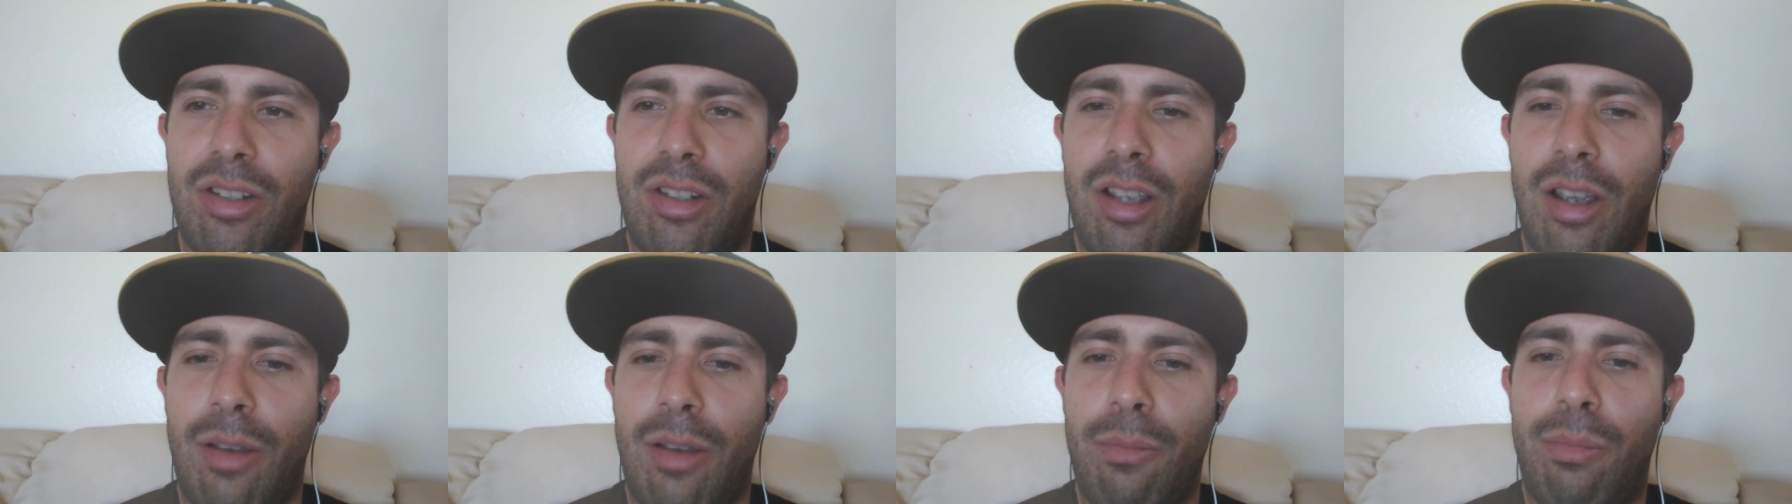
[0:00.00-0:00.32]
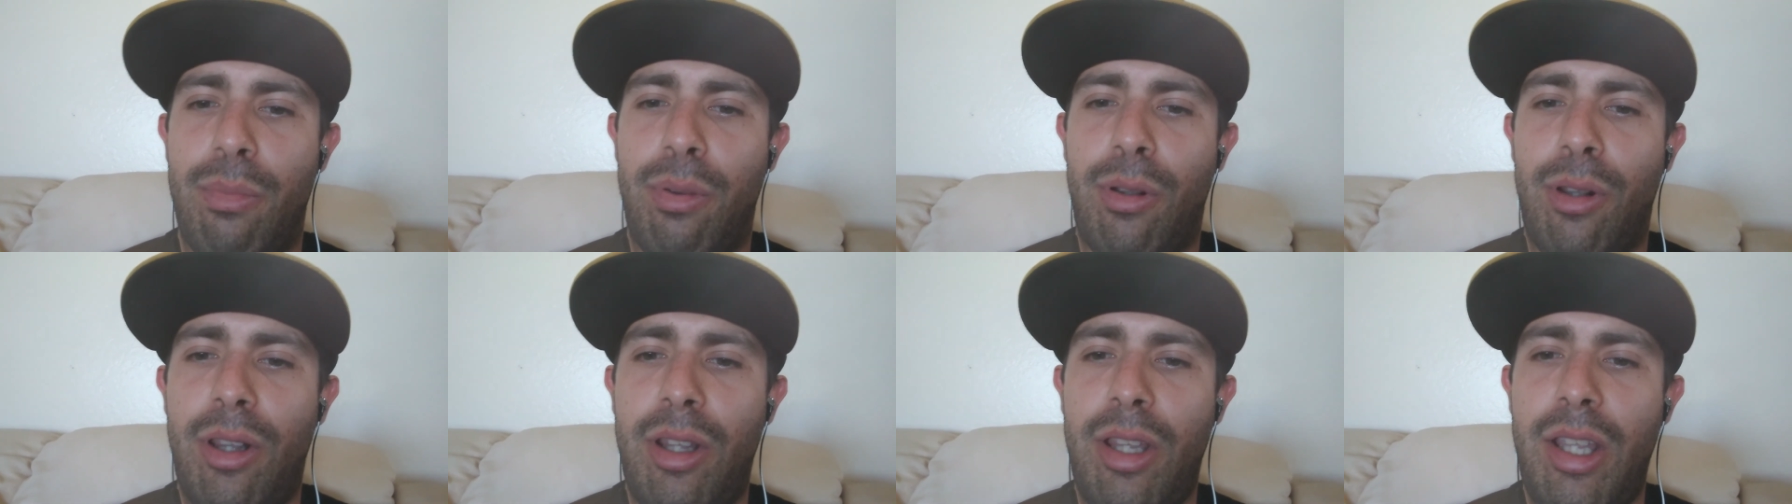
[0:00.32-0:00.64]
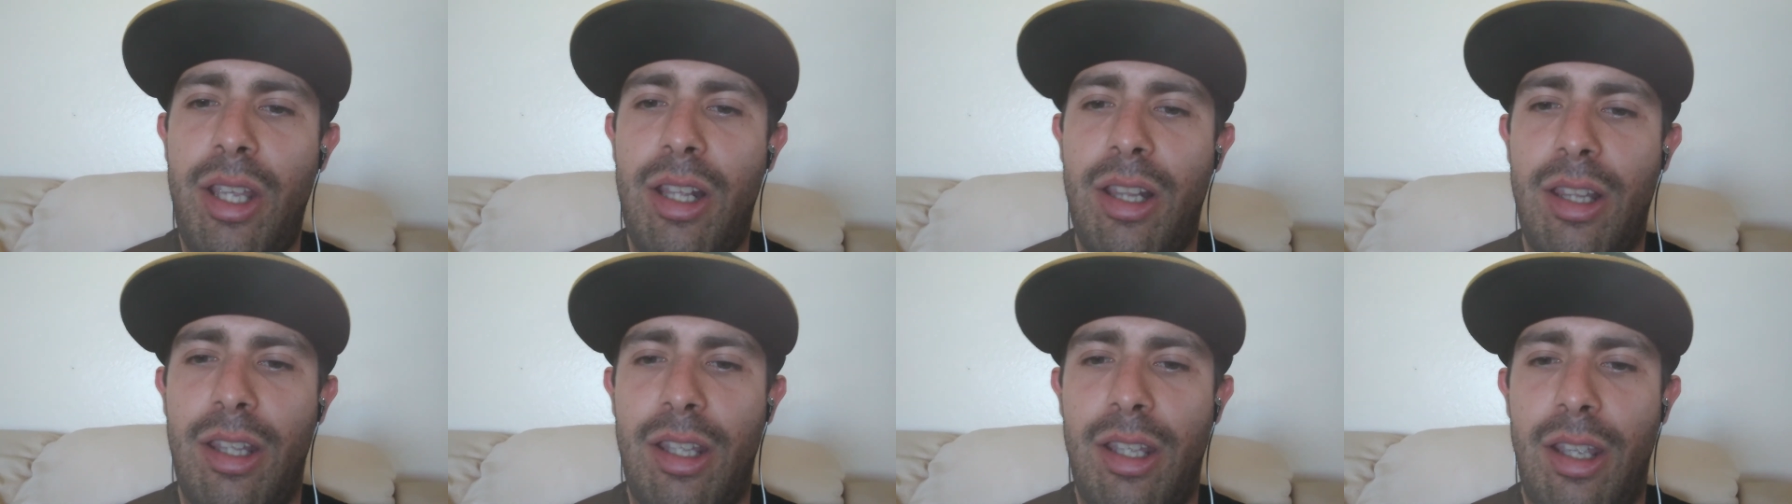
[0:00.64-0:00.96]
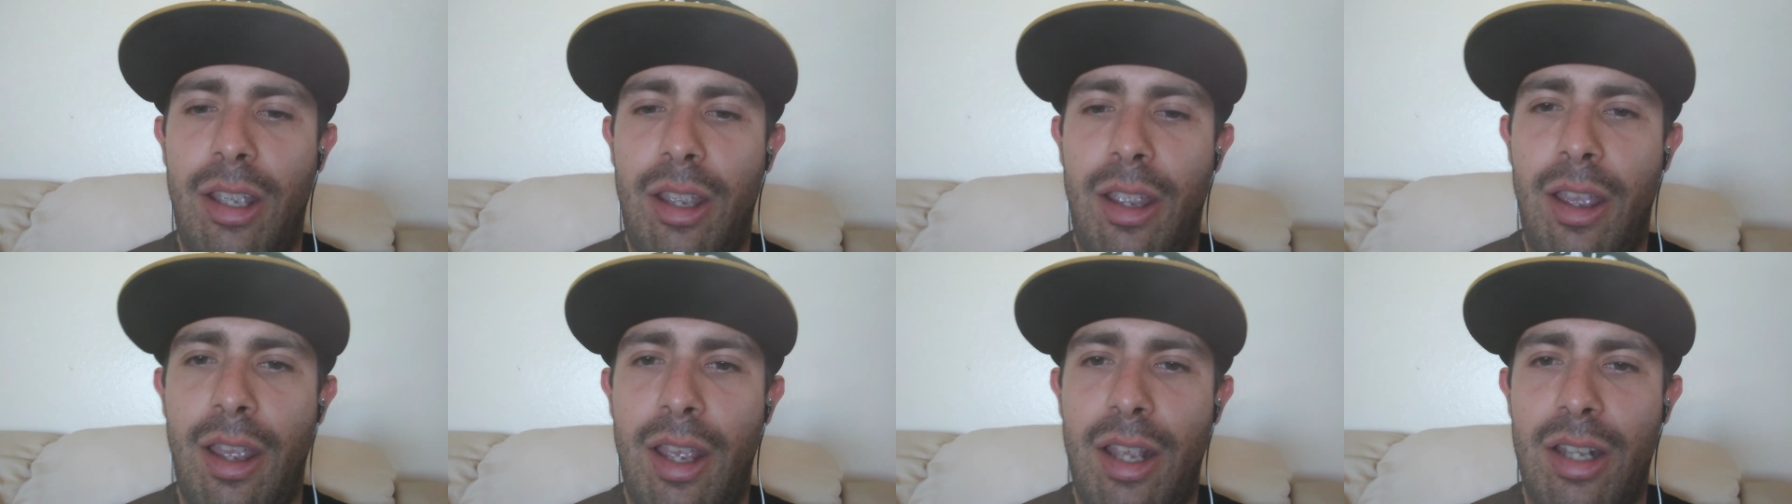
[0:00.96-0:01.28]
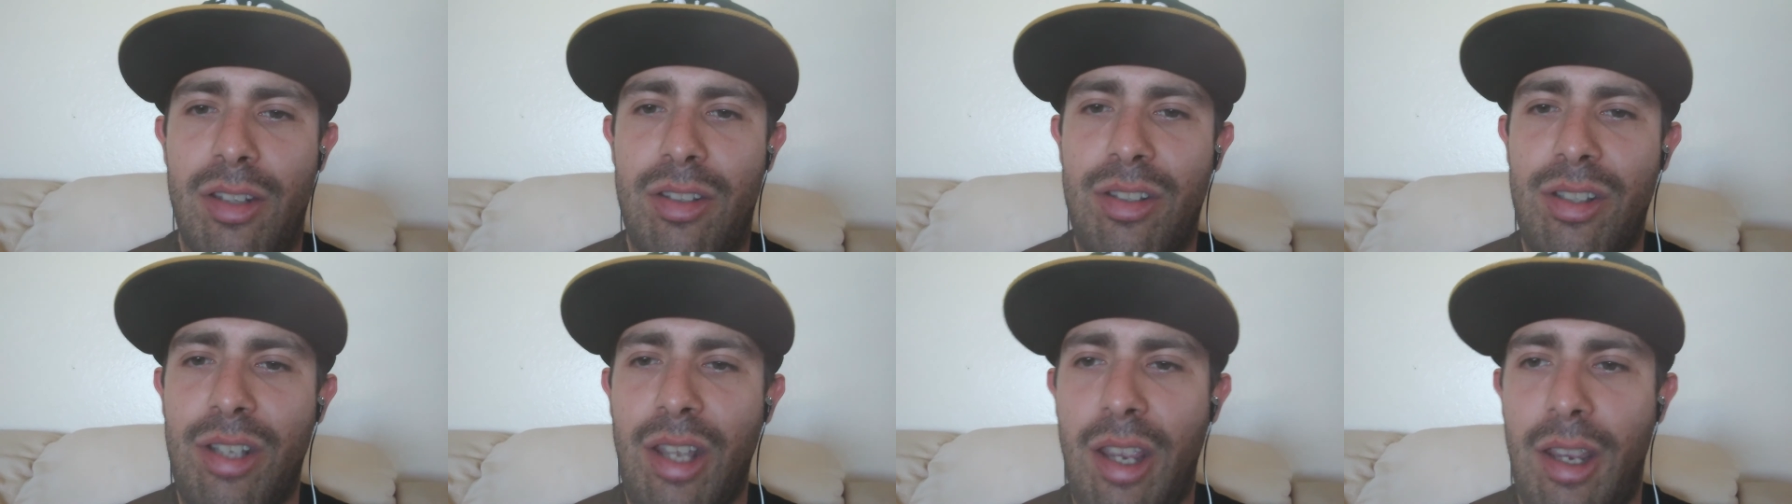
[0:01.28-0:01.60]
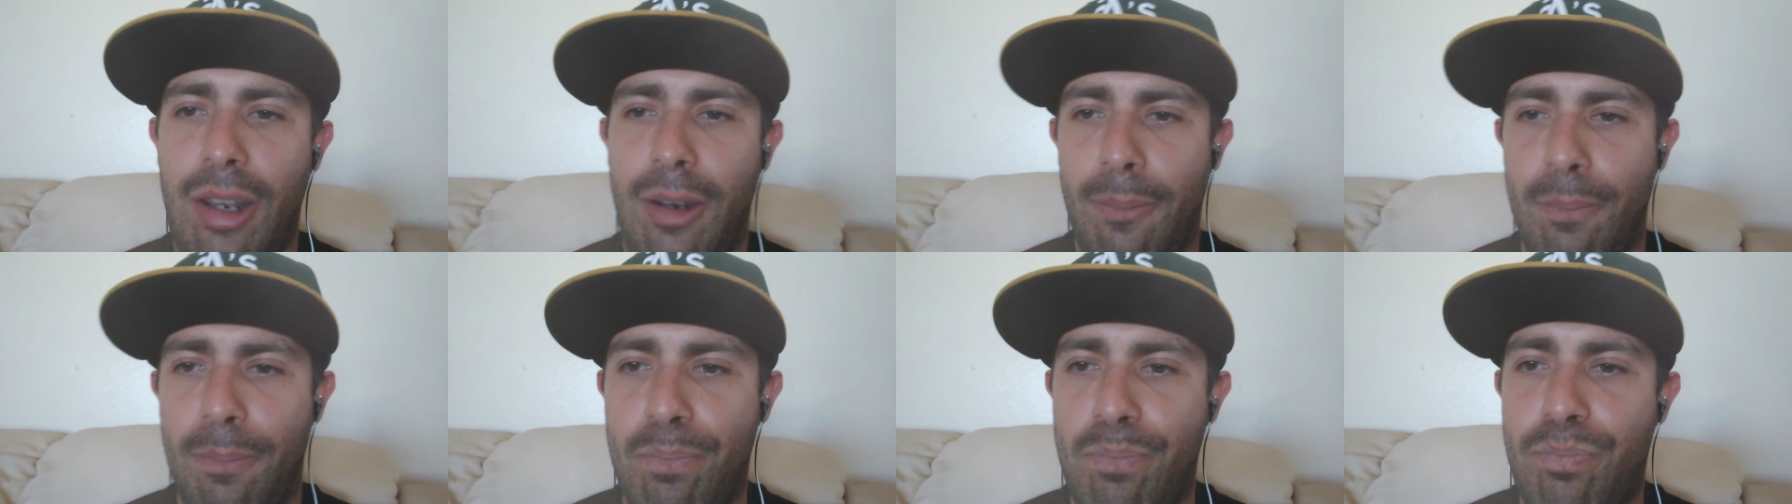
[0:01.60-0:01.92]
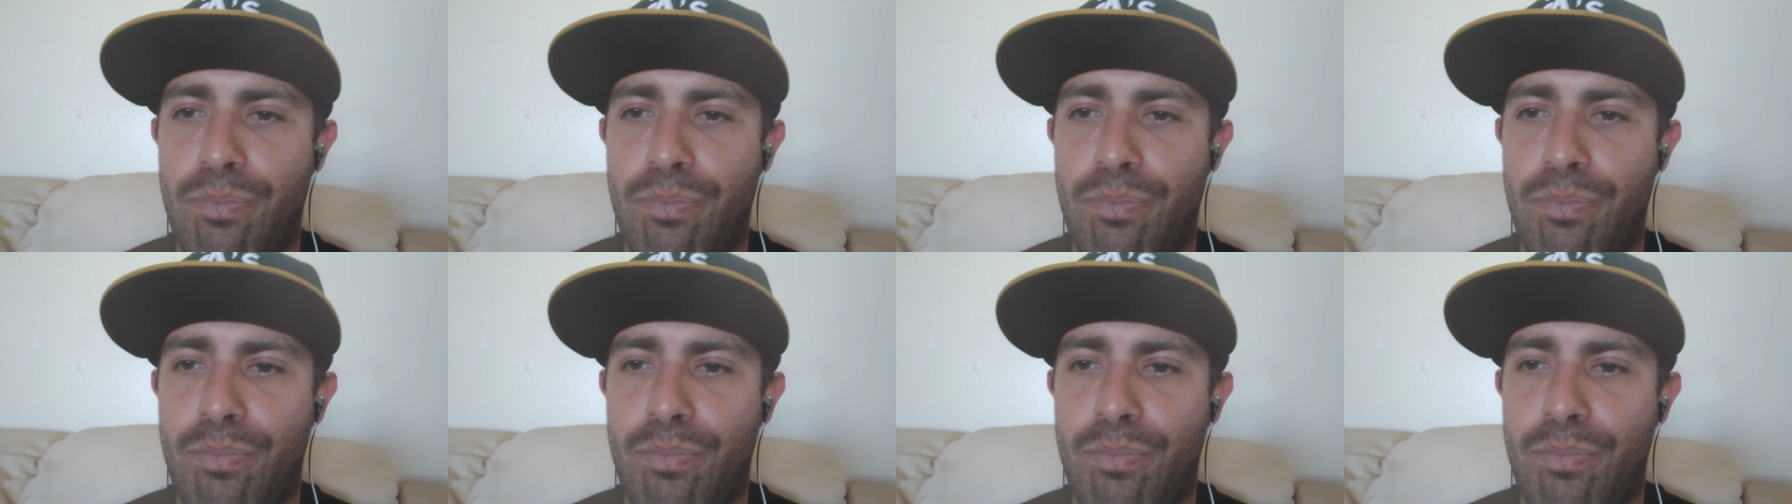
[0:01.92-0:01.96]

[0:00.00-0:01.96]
completely insane.